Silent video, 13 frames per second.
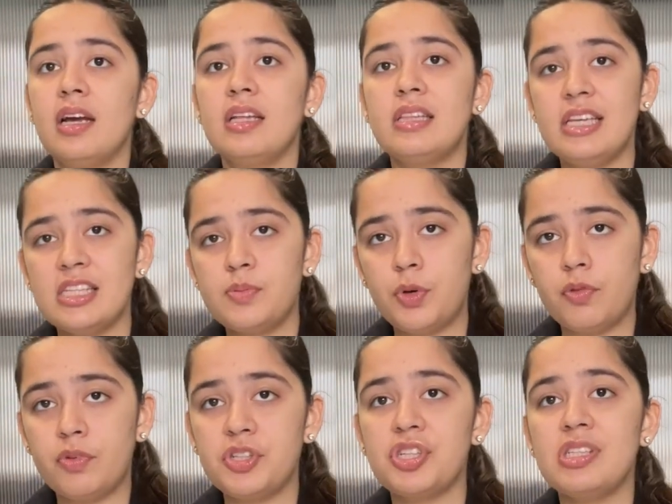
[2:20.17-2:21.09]
These
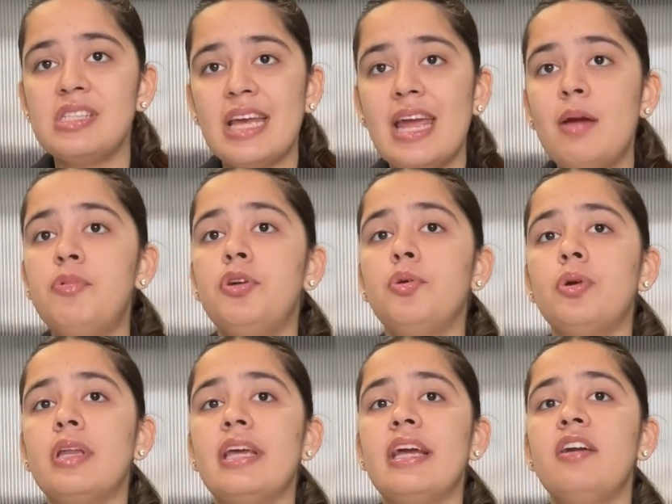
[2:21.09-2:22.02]
provisions aimed to
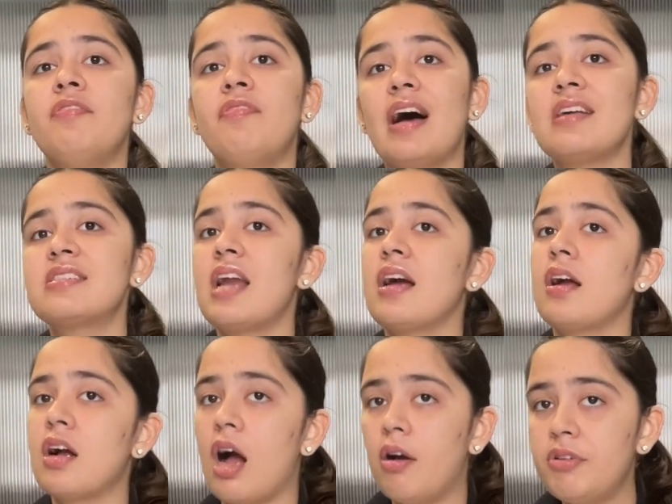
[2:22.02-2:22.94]
create fast-track
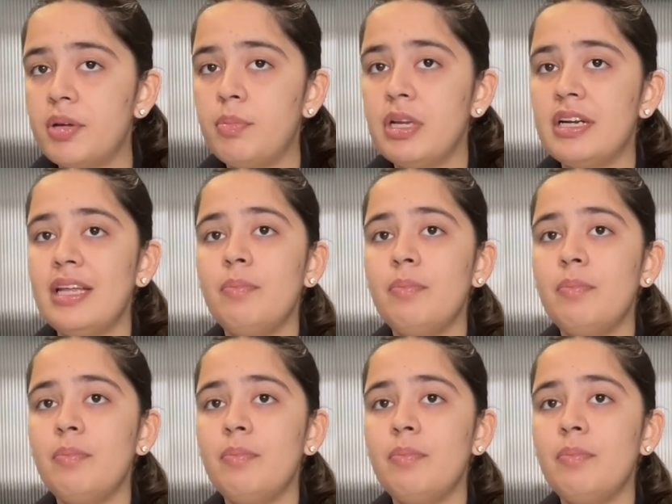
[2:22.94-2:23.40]
accountability,